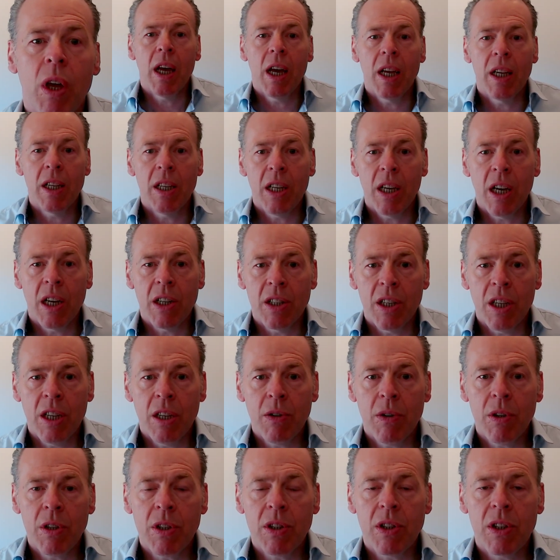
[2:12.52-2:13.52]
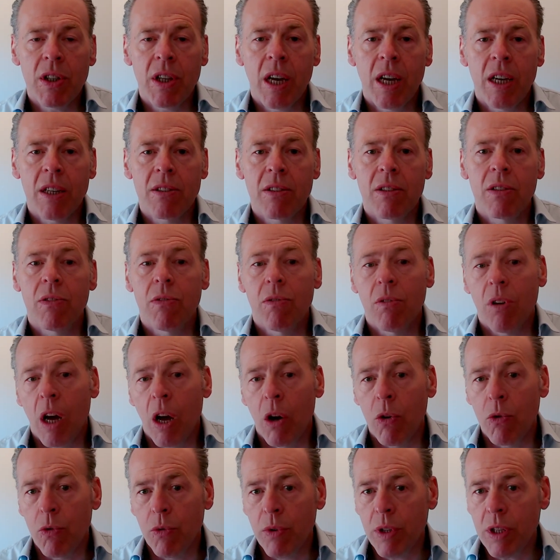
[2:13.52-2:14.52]
And the idea is that
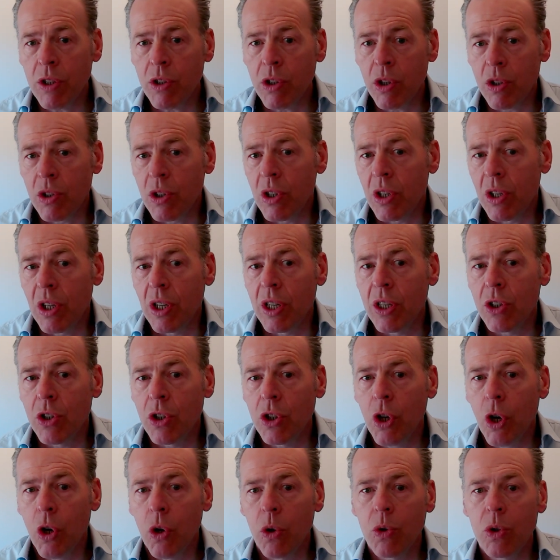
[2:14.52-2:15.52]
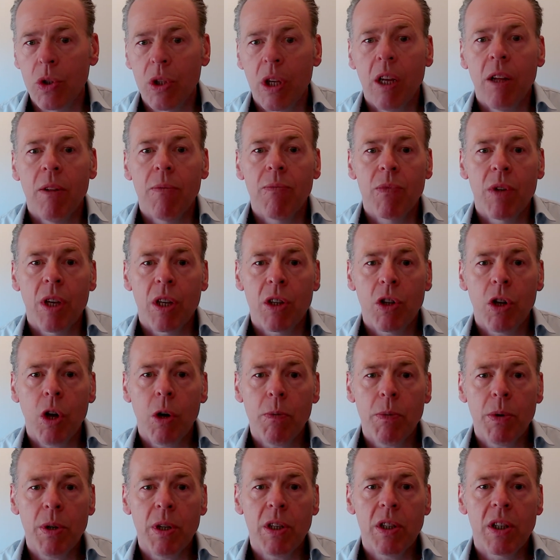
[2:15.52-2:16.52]
our research at least shows that
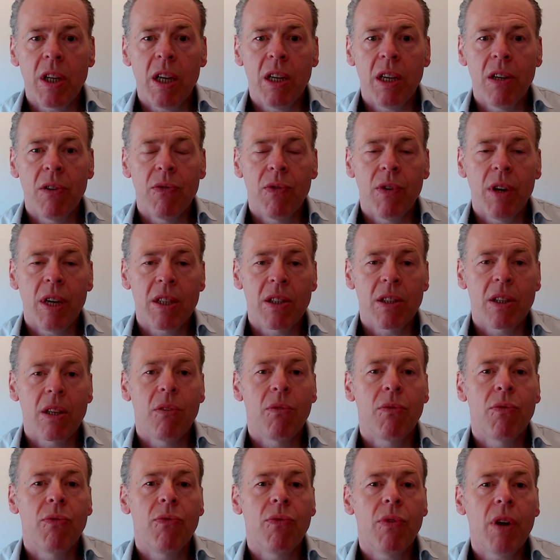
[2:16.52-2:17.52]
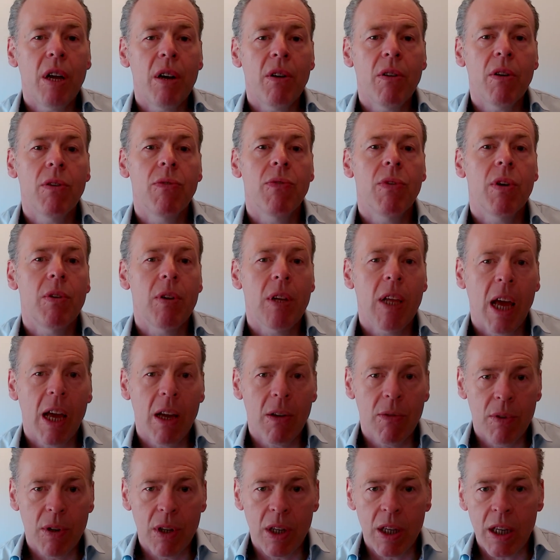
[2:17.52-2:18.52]
companies invest very, very
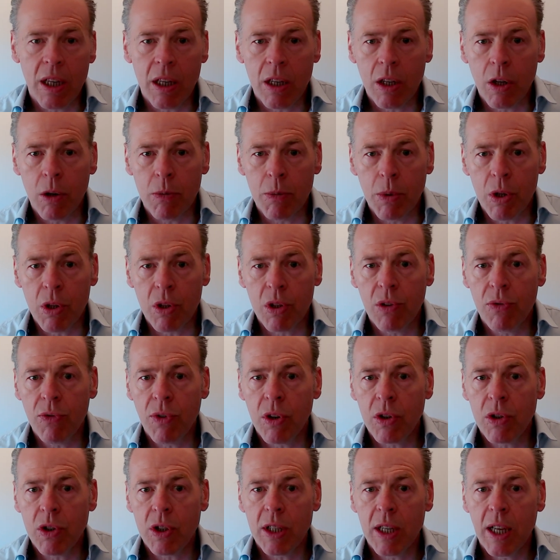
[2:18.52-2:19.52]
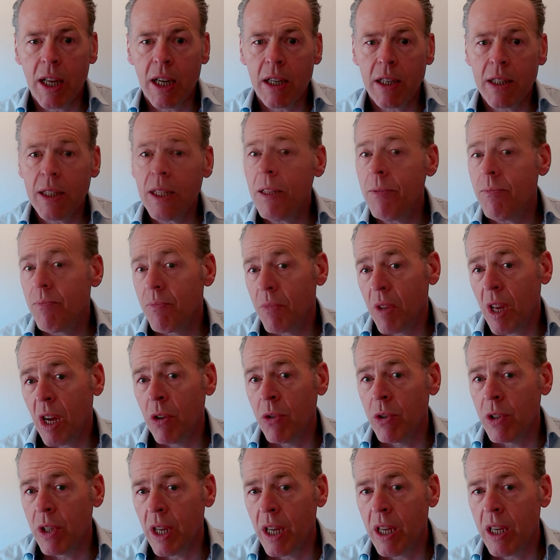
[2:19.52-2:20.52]
heavily in commodity functionality.
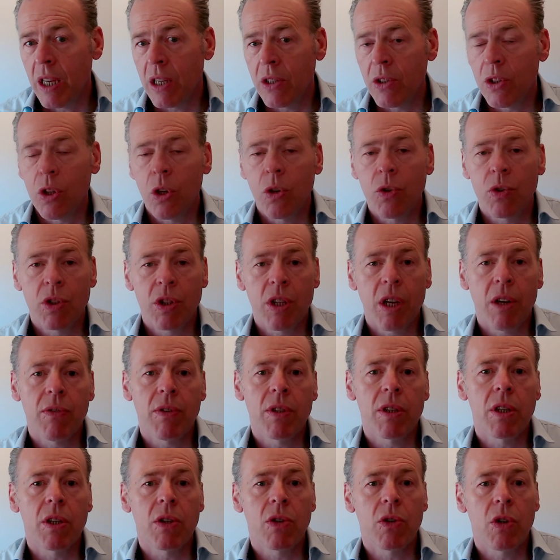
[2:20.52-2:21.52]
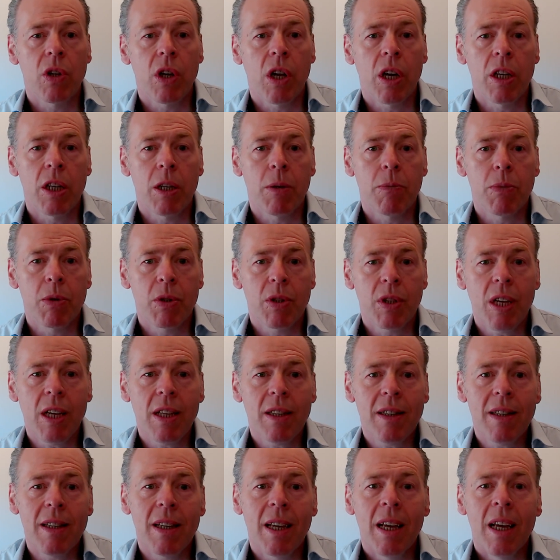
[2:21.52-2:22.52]
Our data shows 70 to
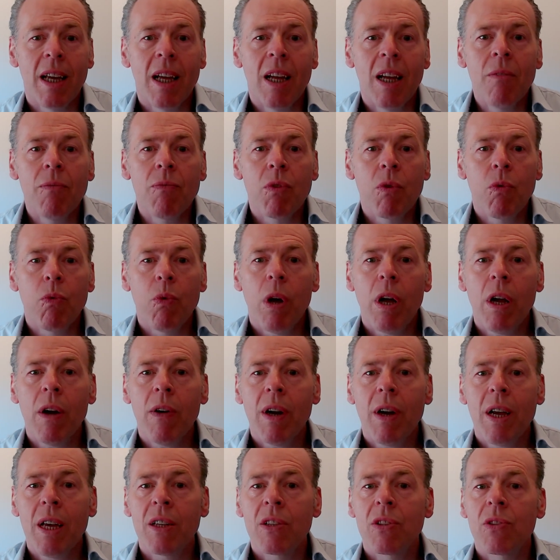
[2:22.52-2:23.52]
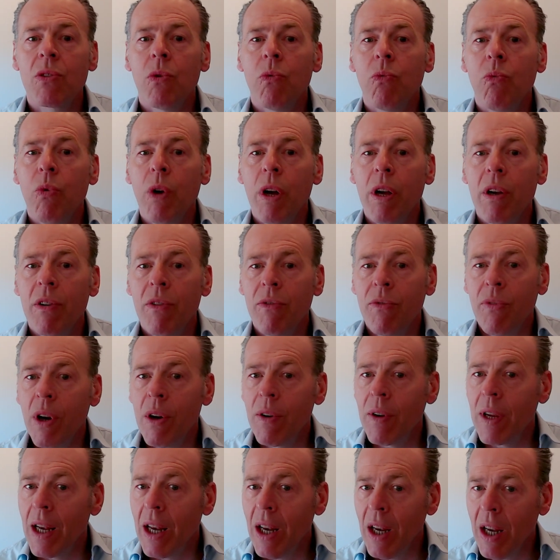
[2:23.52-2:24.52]
90%, whereas where
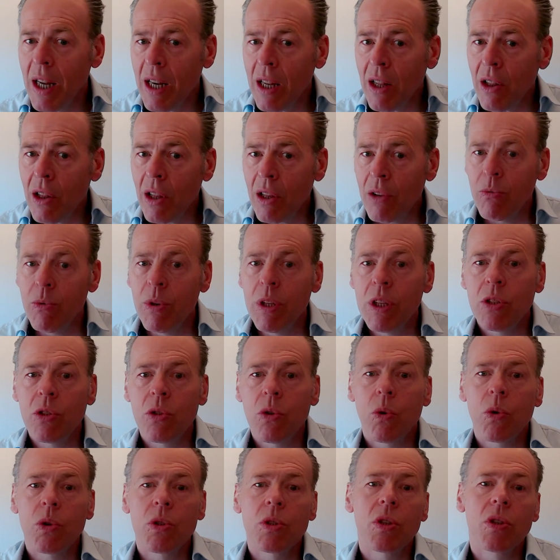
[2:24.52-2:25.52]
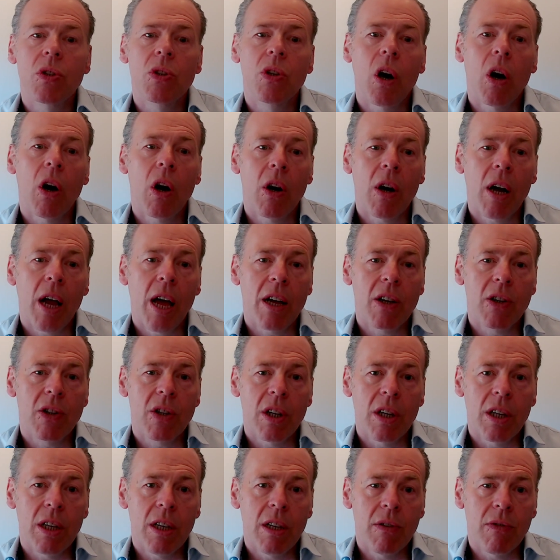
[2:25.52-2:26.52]
very little resources are
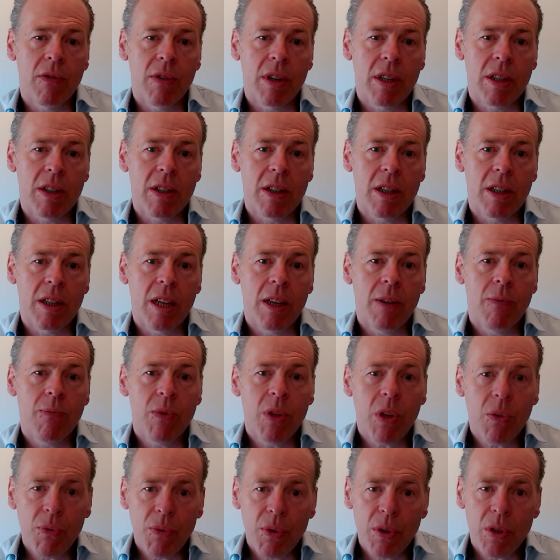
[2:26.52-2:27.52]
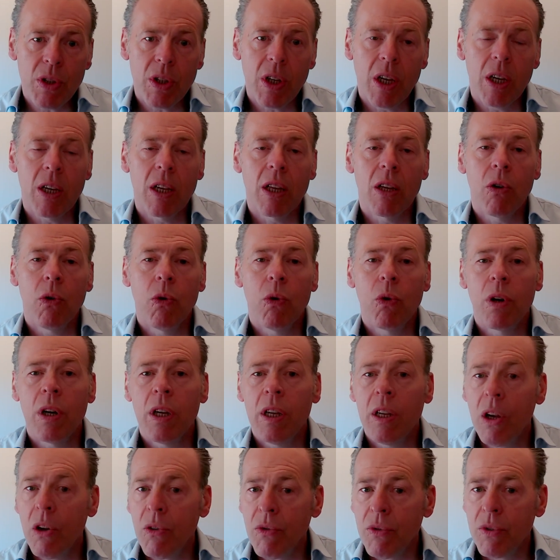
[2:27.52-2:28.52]
actually invested in differentiating or
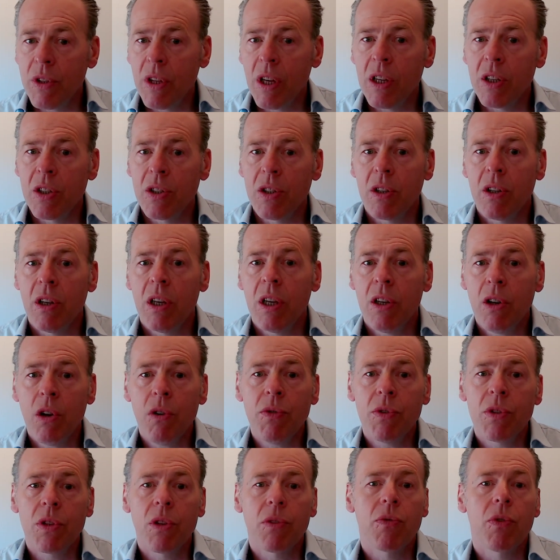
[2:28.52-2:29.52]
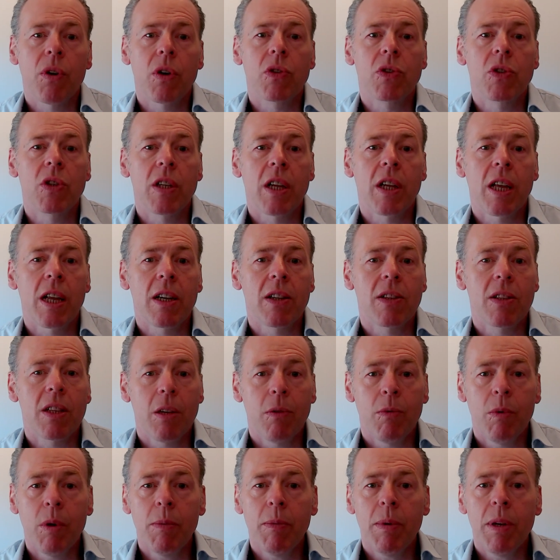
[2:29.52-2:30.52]
innovative functionality. And
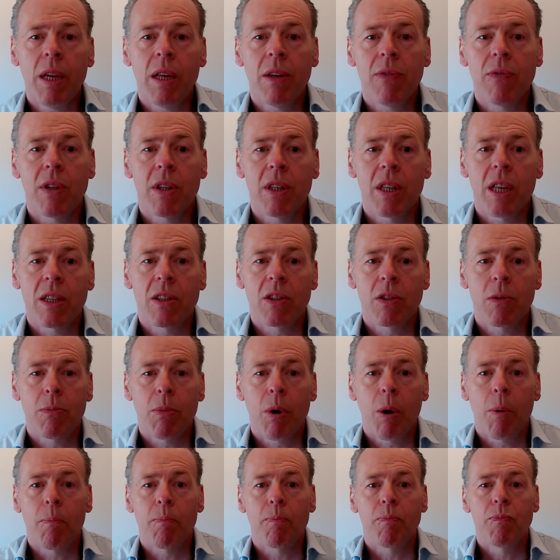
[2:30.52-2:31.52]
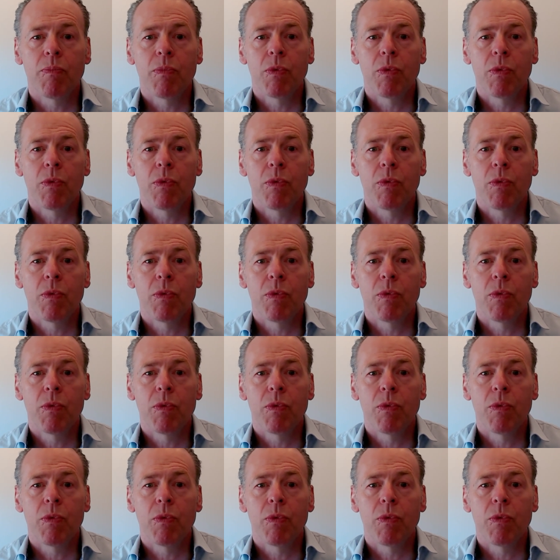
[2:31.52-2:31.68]
we believe that that's a problem.